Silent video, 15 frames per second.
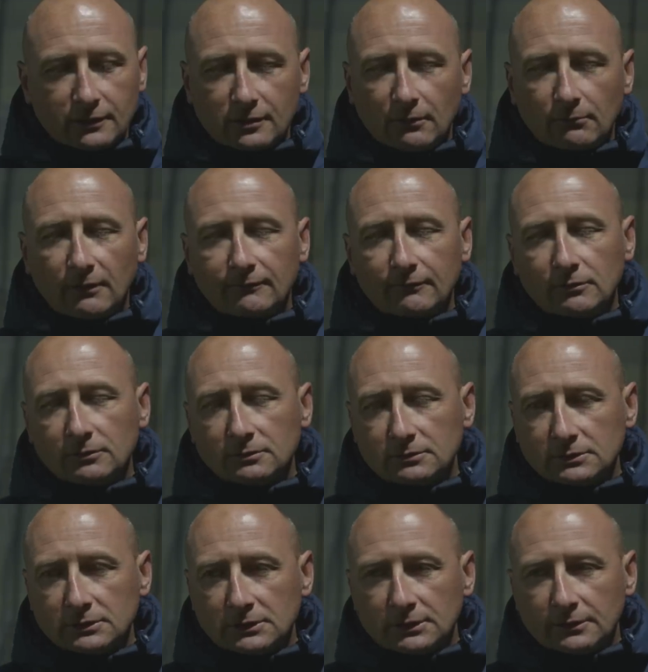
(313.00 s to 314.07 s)
top level,
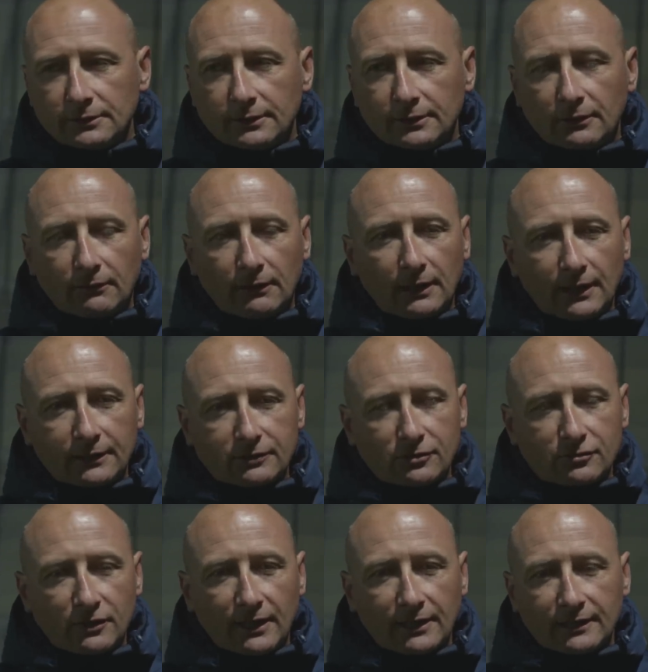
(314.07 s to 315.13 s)
you know, I like to
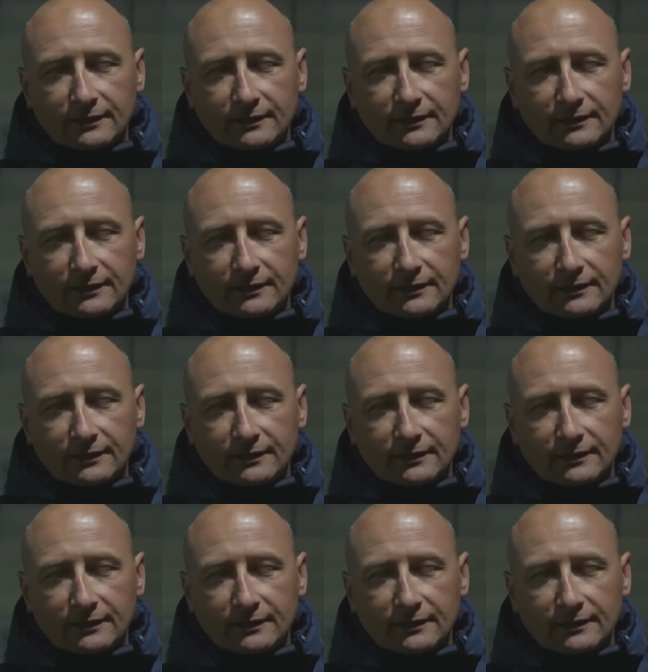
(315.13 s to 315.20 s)
try and